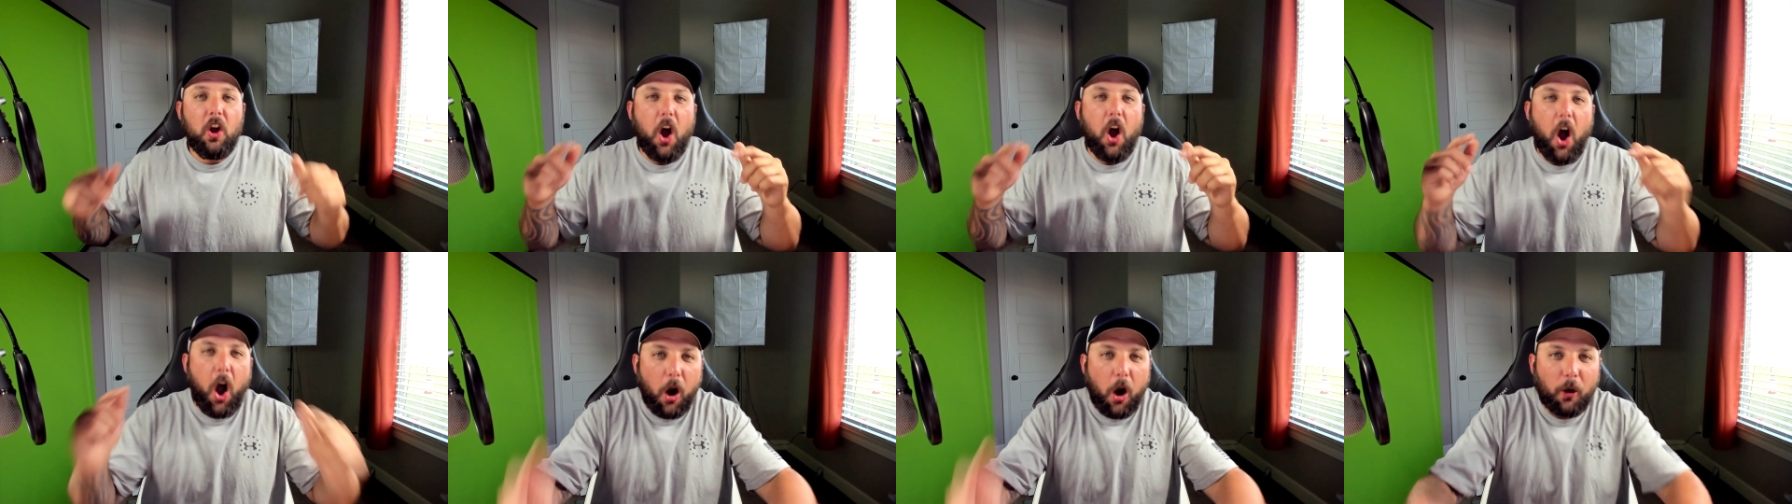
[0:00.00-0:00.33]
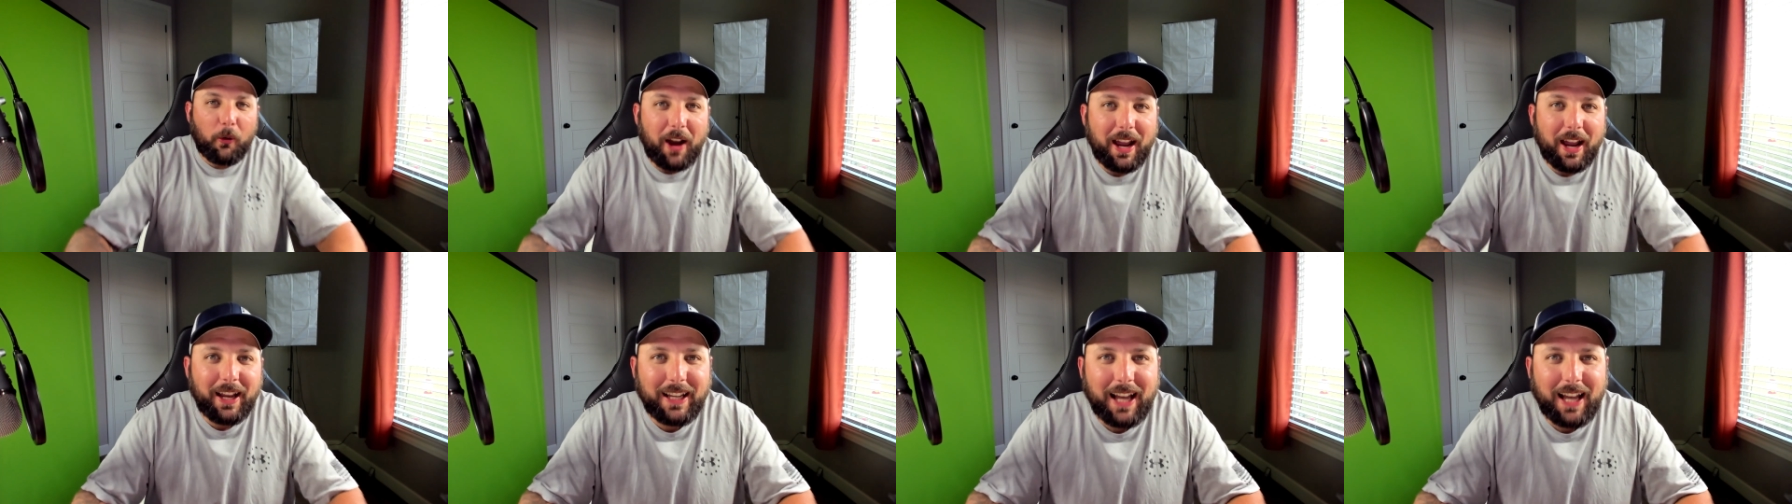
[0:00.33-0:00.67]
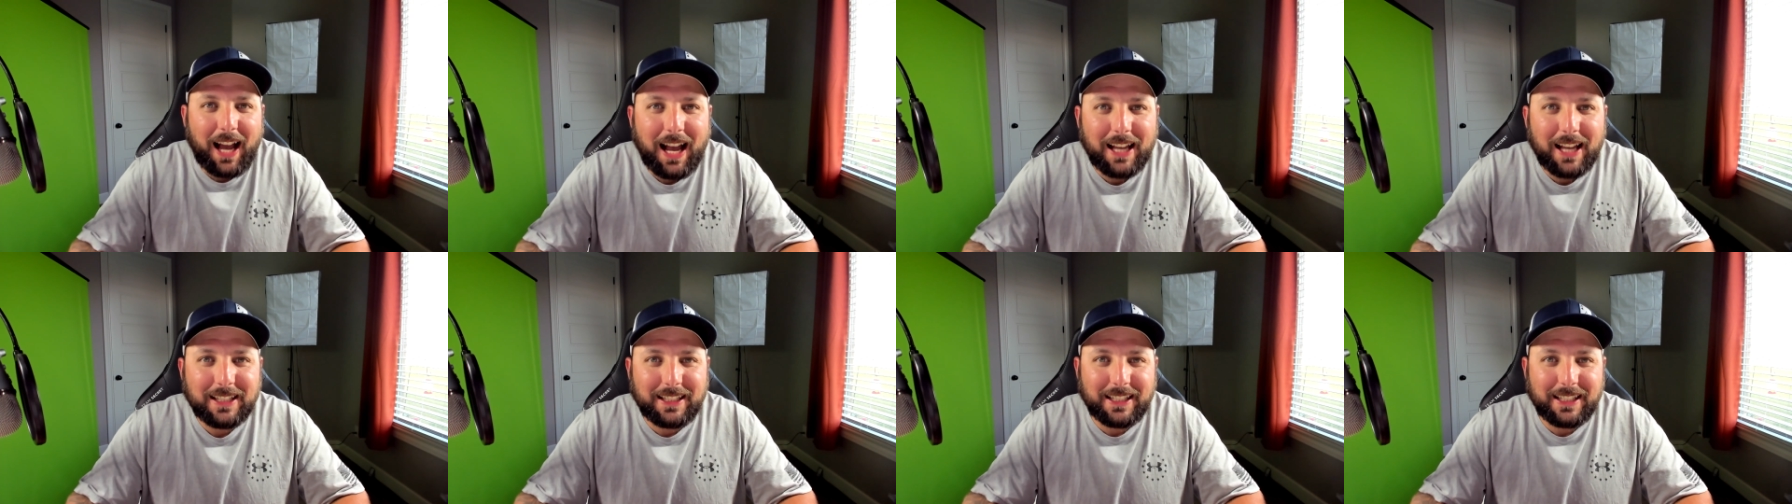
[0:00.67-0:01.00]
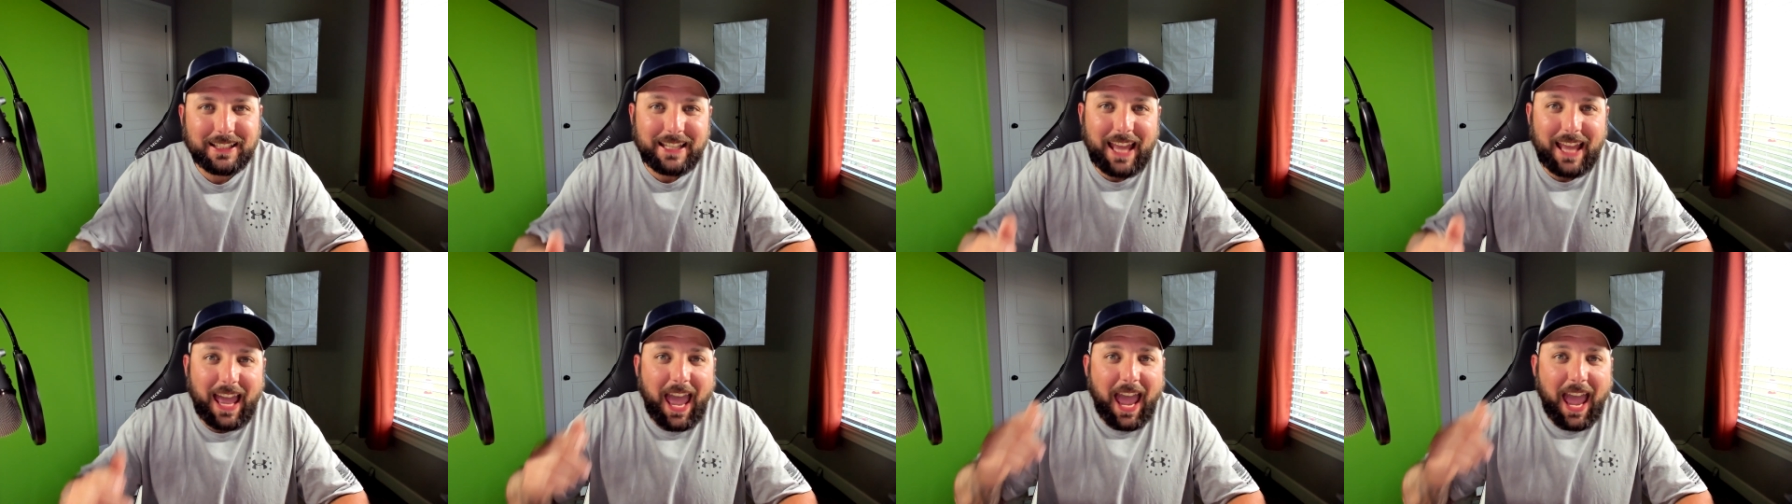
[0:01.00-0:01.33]
Alright, guys, let's
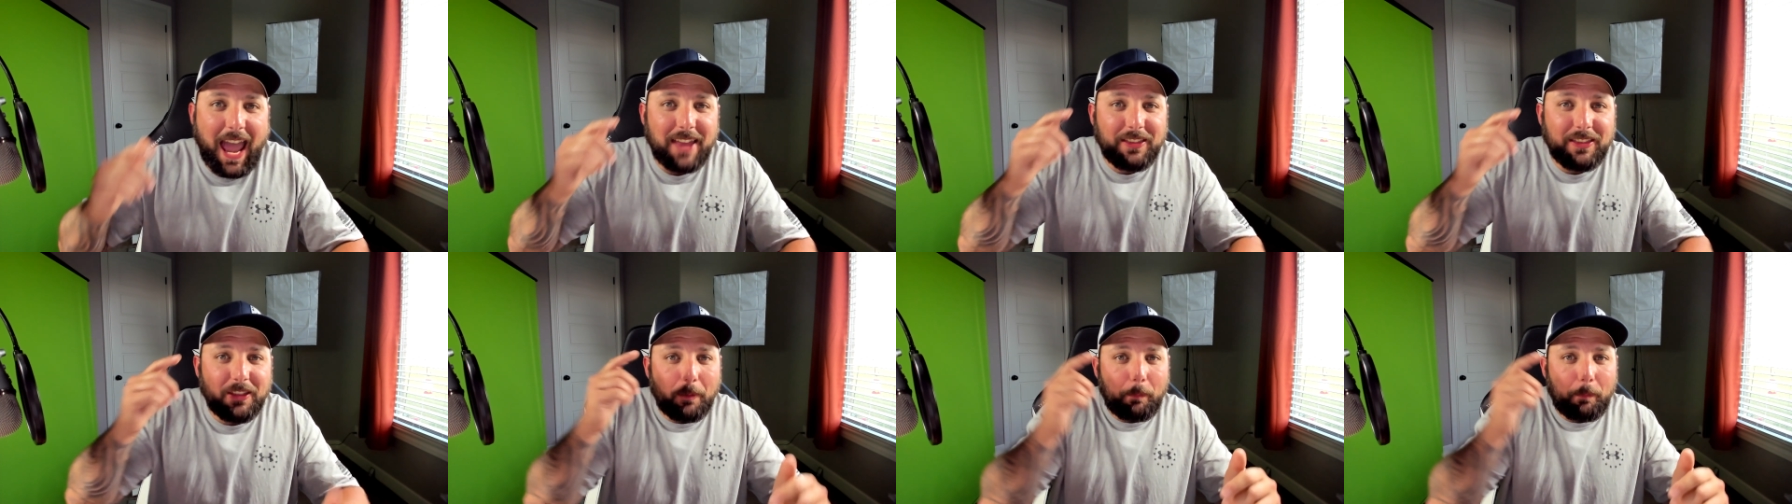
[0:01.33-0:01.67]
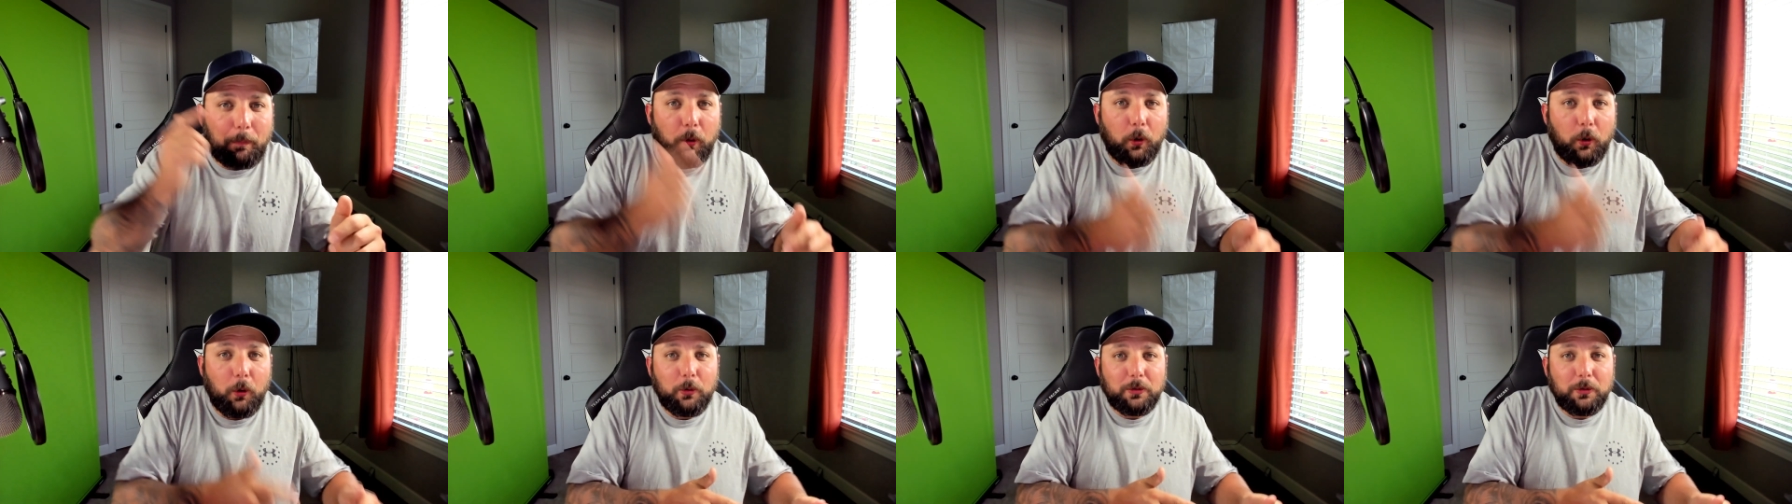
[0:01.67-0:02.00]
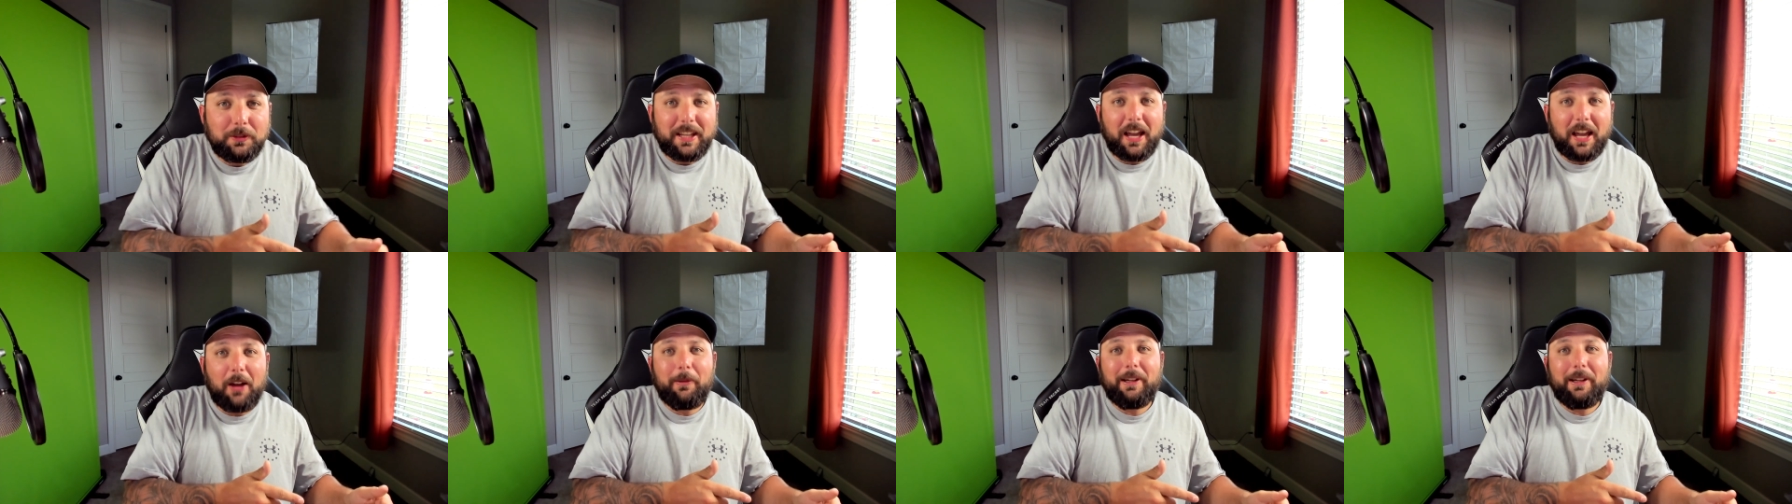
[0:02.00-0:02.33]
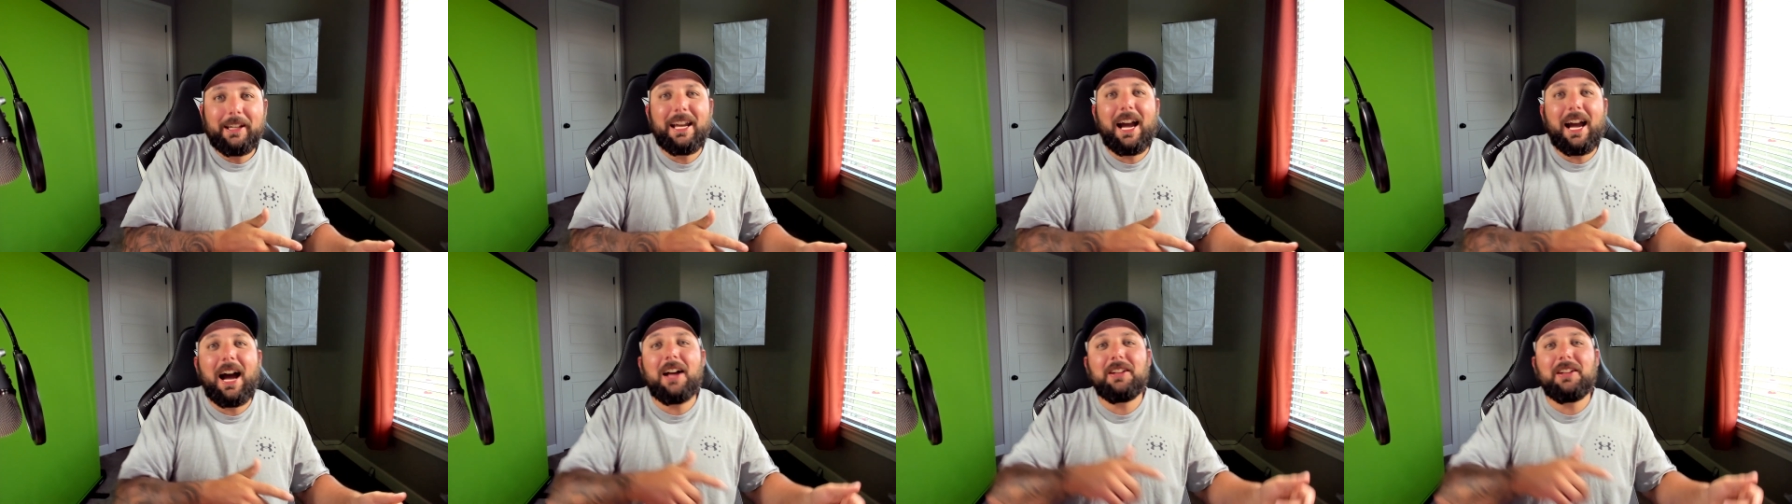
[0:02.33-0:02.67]
add the pulls that we
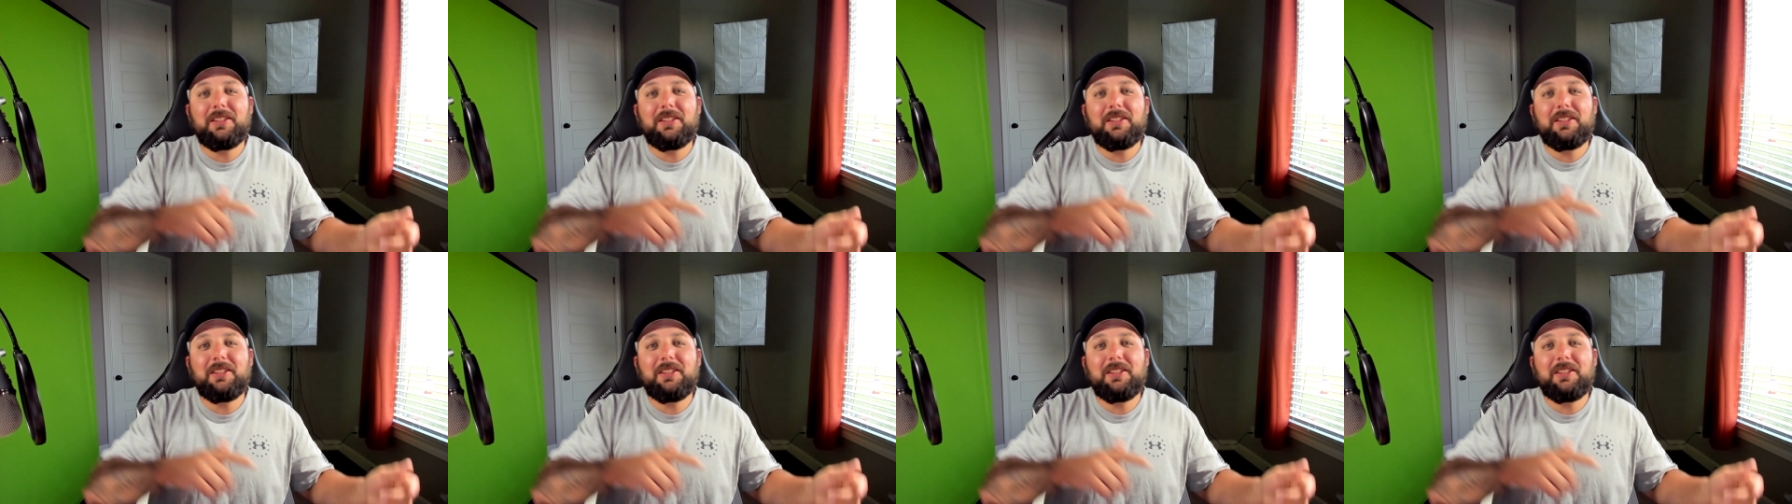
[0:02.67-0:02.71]
got